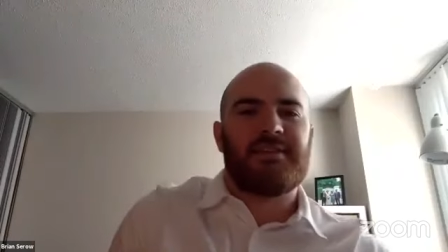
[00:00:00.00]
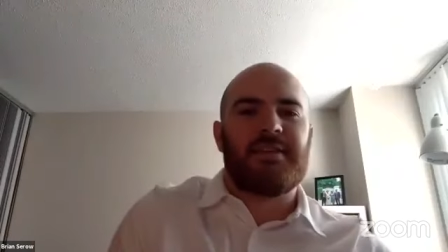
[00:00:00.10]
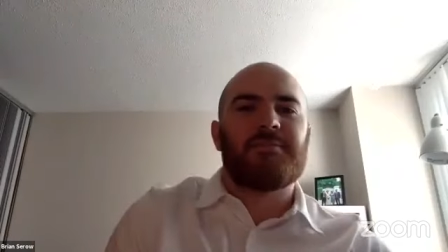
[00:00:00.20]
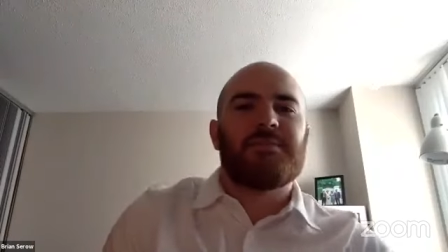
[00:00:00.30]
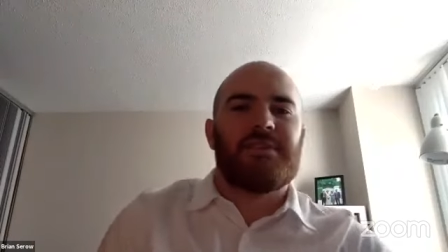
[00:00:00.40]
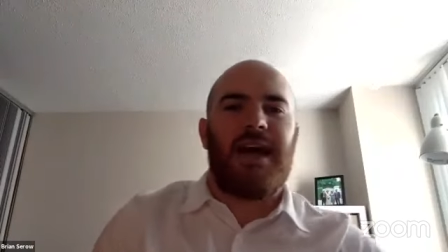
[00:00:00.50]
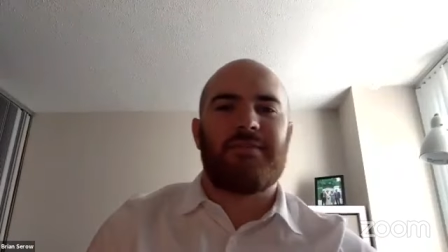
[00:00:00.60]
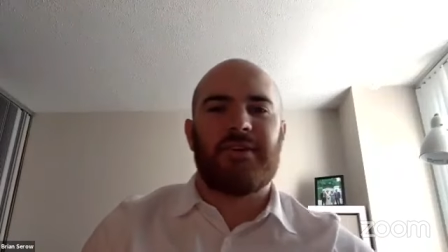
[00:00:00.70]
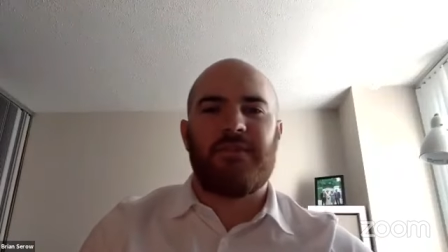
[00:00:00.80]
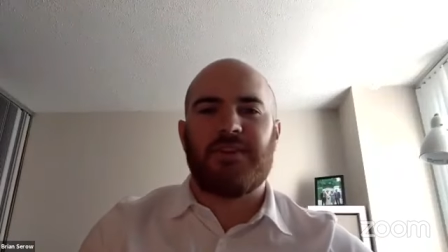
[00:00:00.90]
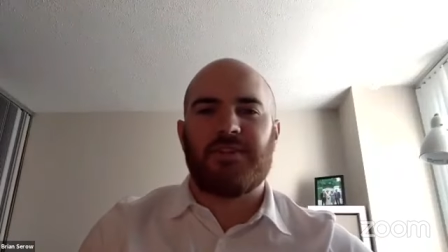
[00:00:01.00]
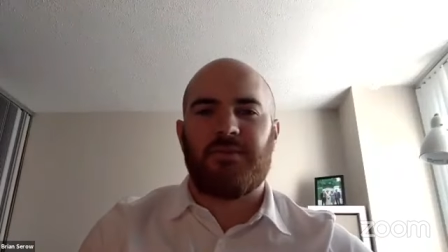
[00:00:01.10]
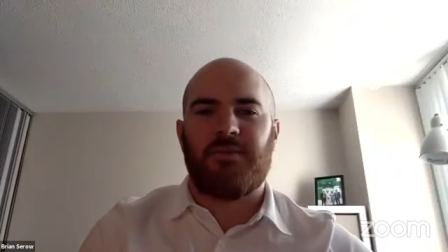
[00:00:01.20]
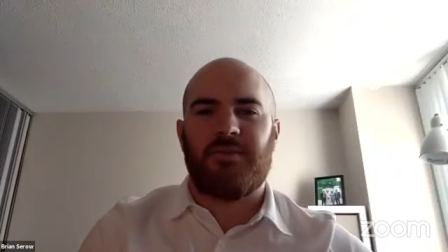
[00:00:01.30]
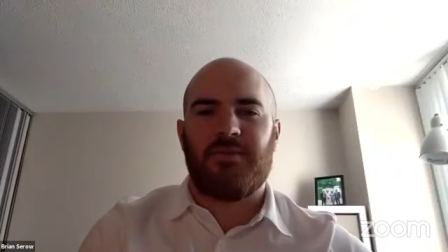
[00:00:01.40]
seems not very
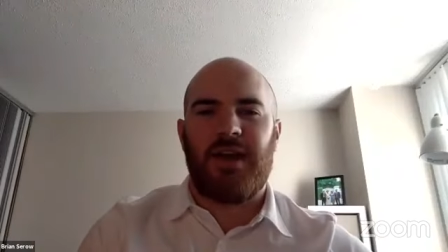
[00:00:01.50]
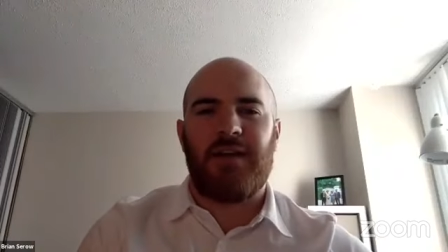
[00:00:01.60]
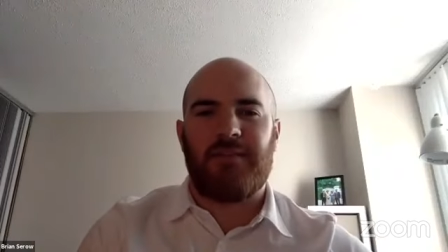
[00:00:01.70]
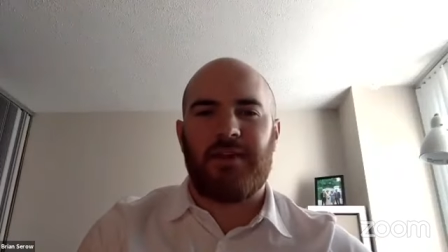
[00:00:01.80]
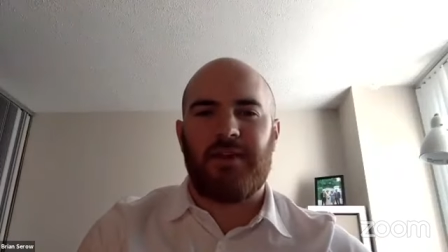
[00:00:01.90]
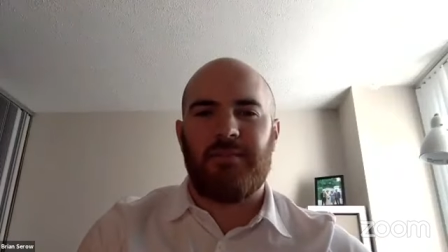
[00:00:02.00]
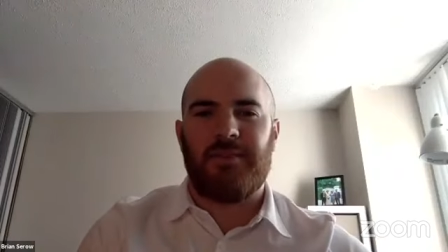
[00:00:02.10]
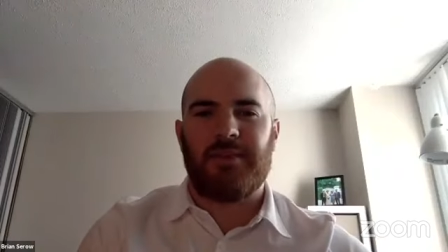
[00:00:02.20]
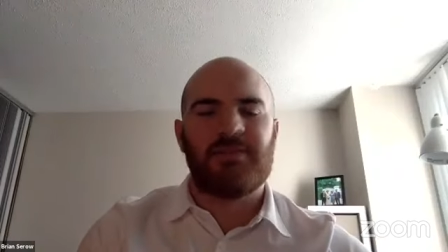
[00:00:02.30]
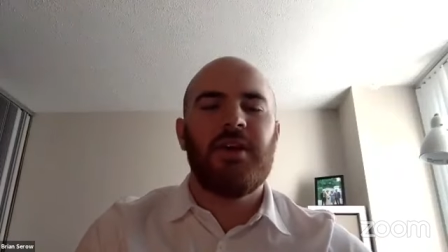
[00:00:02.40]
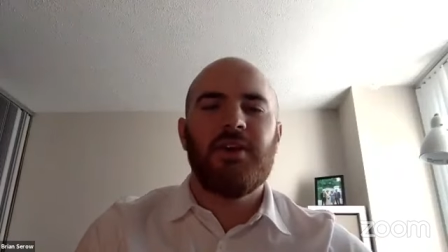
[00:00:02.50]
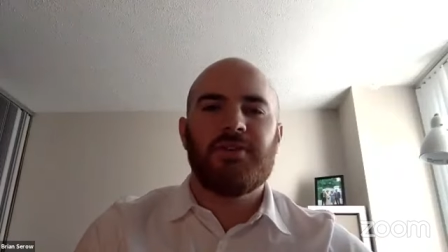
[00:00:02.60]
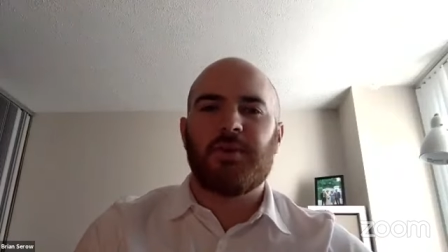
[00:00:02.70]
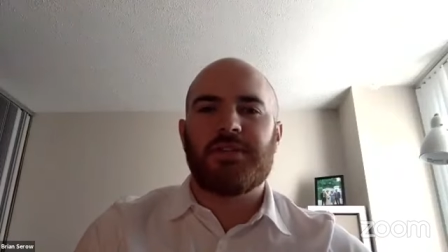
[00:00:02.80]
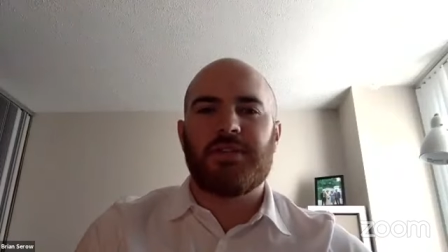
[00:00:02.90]
feasible or not very
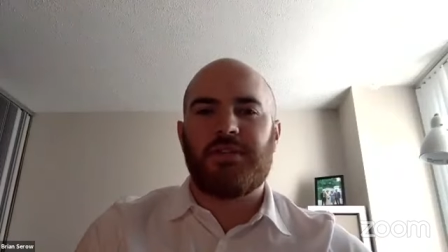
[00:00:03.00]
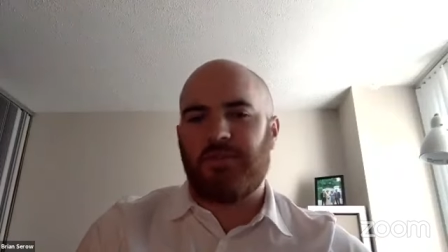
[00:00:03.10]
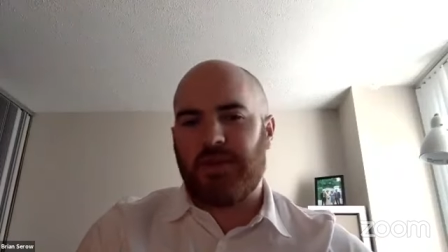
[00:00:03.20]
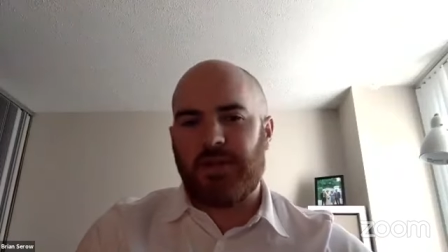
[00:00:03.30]
so instance you're a